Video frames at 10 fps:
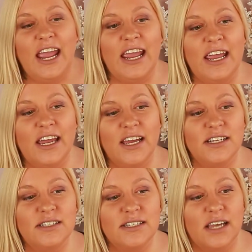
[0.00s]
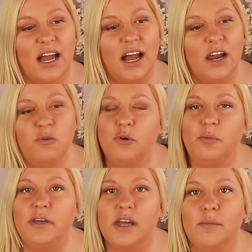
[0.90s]
And I will
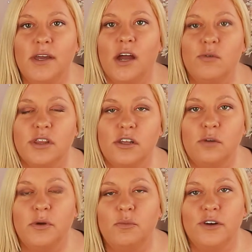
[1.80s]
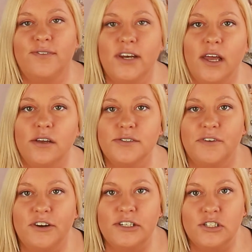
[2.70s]
be coming out with a little bit more videos
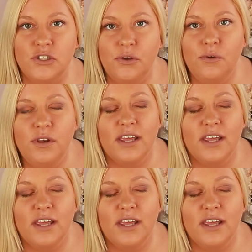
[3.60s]
very soon.